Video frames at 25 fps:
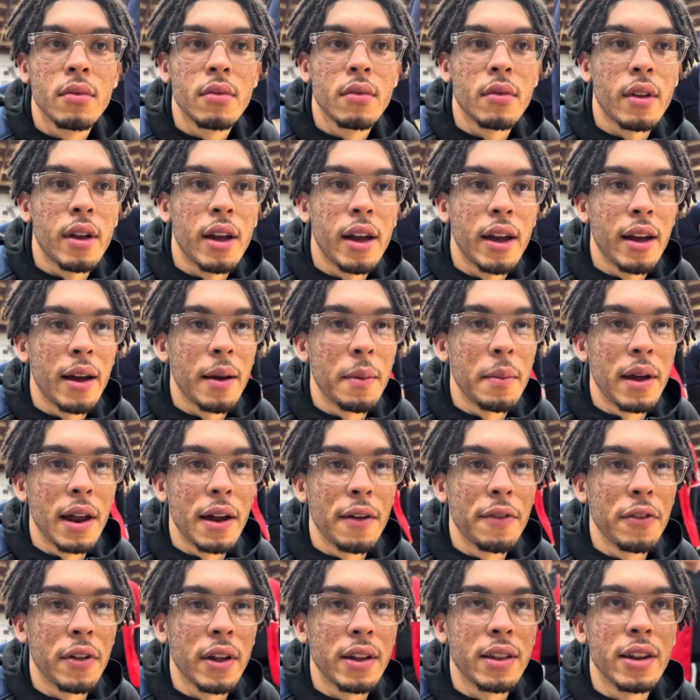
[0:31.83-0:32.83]
Hey, I mean, I
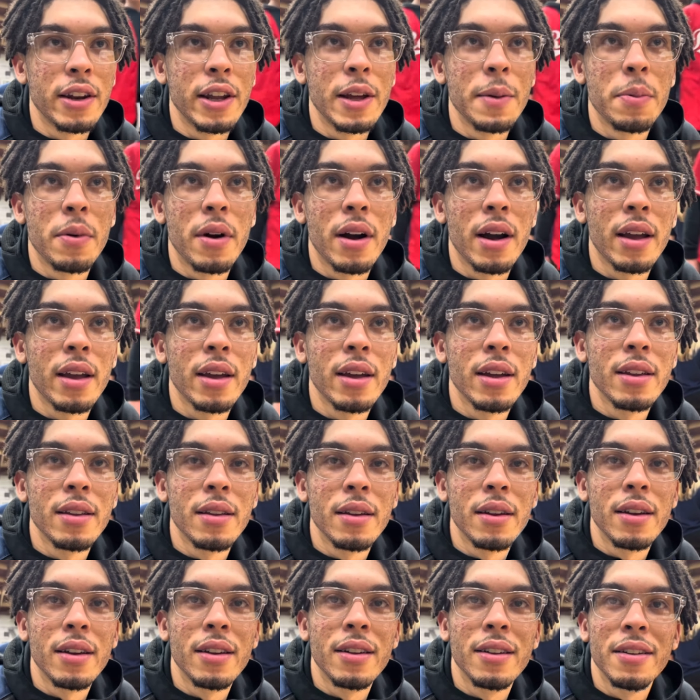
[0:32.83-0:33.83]
feel like the deeper I get,
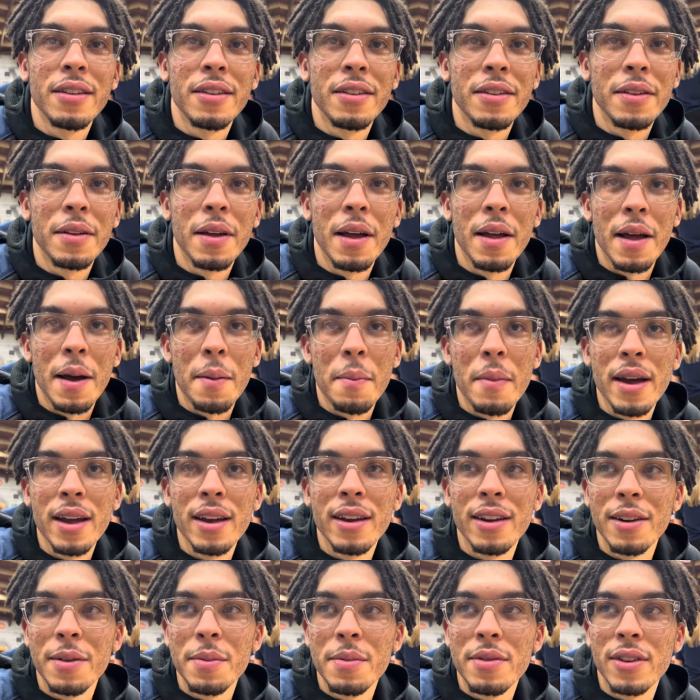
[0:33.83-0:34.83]
the, the I'm
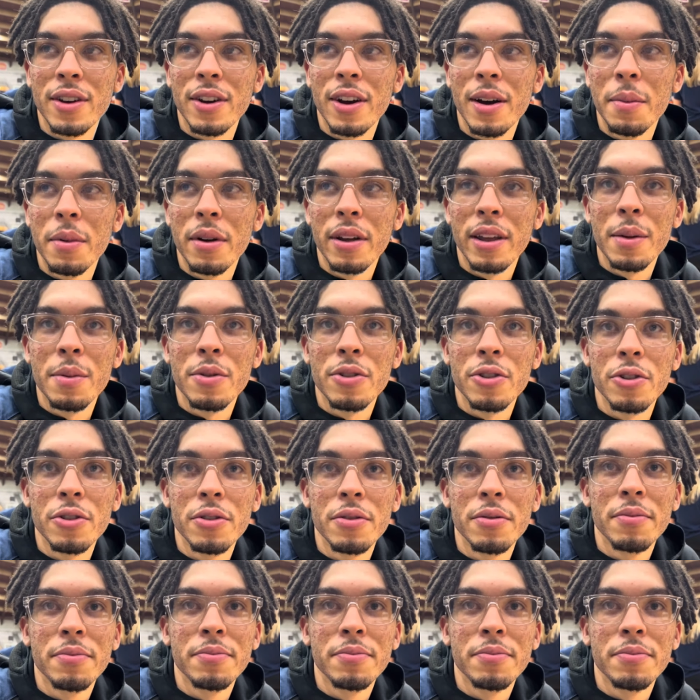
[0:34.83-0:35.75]
making them, so I'm gonna keep shooting.